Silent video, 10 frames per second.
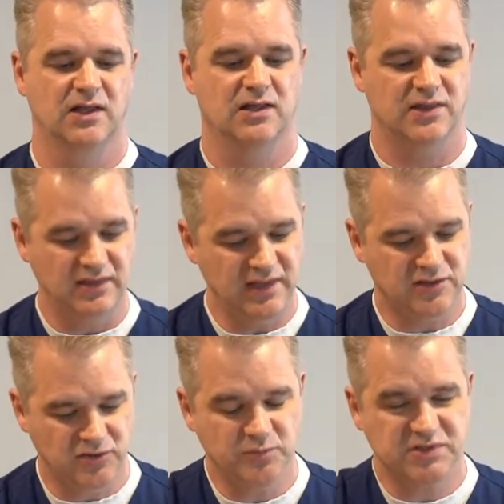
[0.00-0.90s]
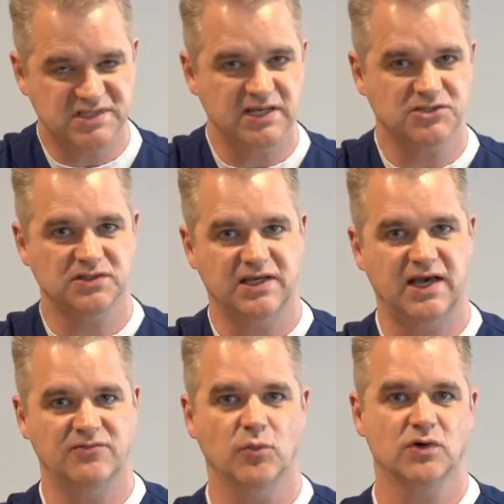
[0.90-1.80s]
then they could potentially
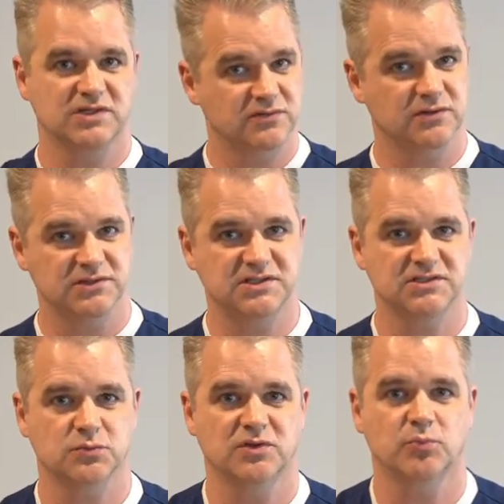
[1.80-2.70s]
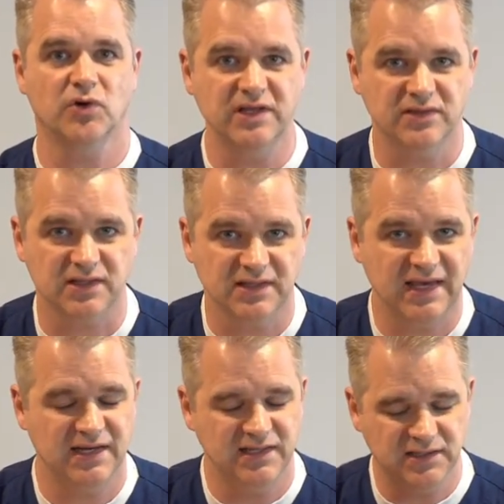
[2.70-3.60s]
have more difficulties with breathing.
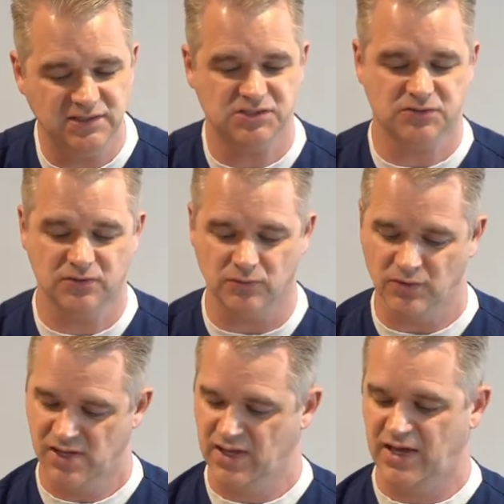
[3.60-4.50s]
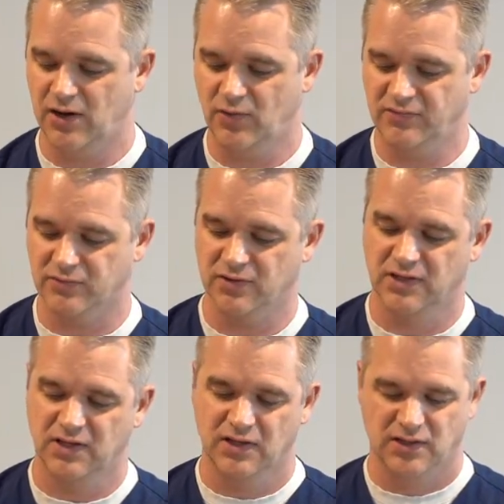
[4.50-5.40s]
That is true. However,
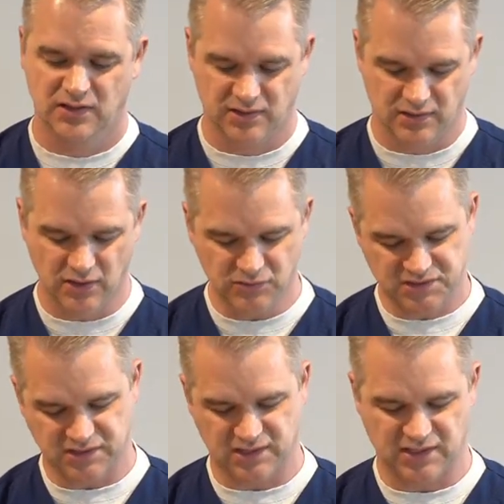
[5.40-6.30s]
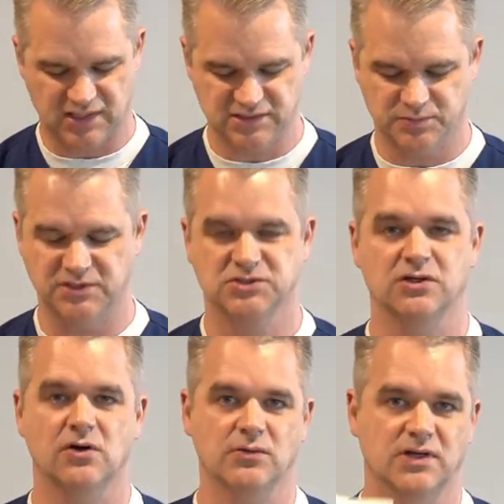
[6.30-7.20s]
no study has been
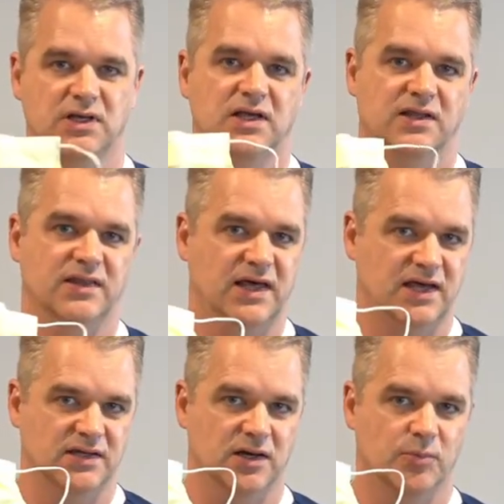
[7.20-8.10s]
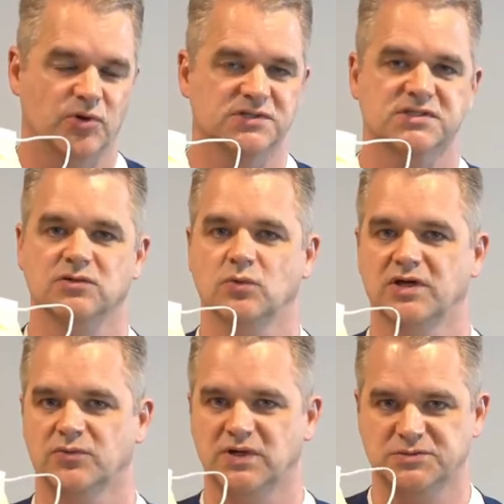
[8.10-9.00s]
shown that a person
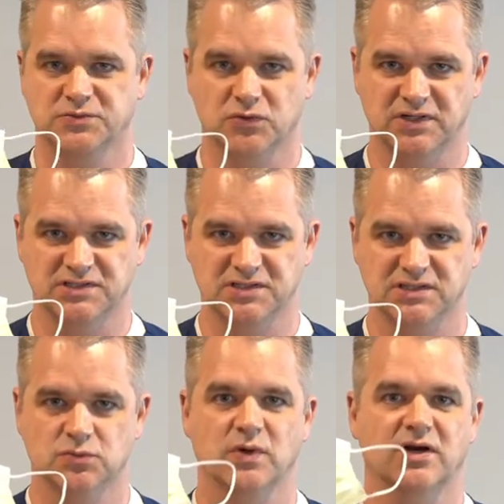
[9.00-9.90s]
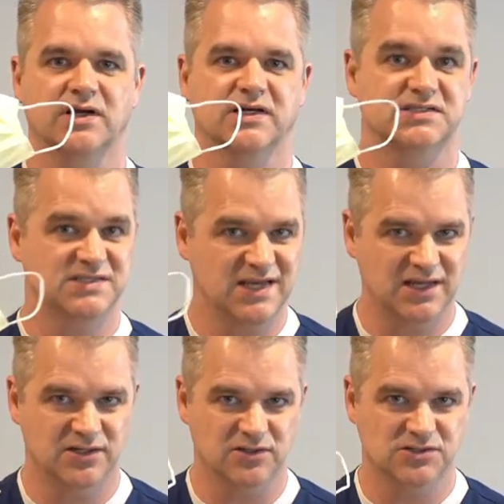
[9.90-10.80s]
with respiratory disease wearing a
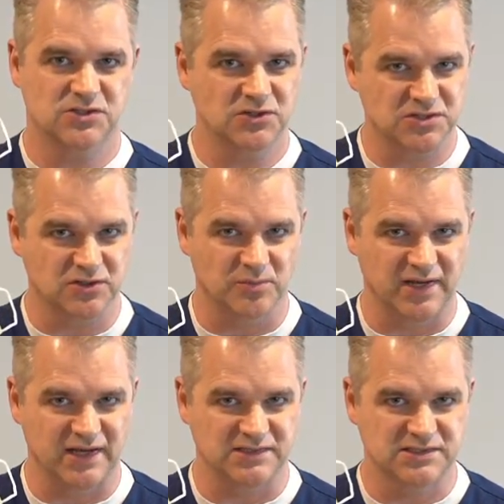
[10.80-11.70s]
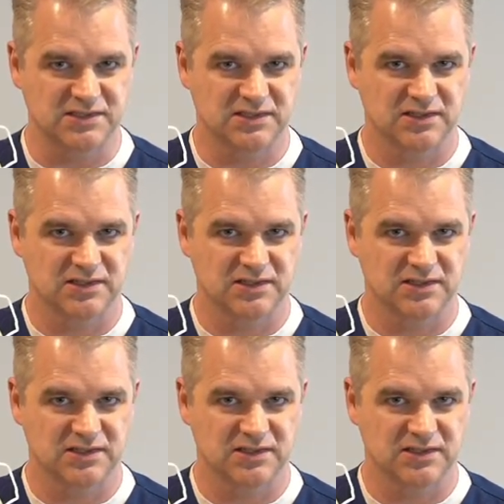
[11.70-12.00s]
standard surgical mask